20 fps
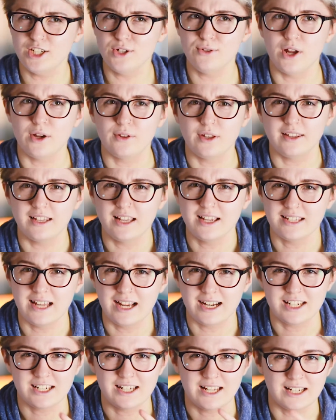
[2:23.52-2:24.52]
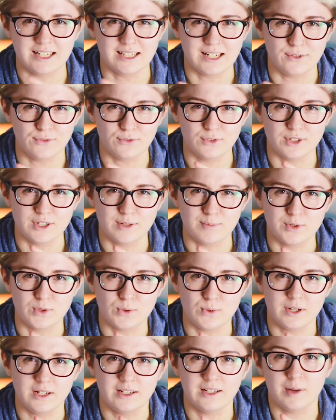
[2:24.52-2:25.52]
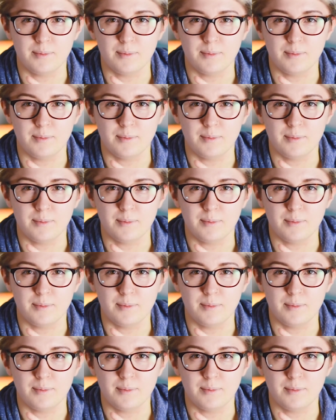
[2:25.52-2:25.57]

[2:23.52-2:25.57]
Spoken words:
you know that there's actually a difference between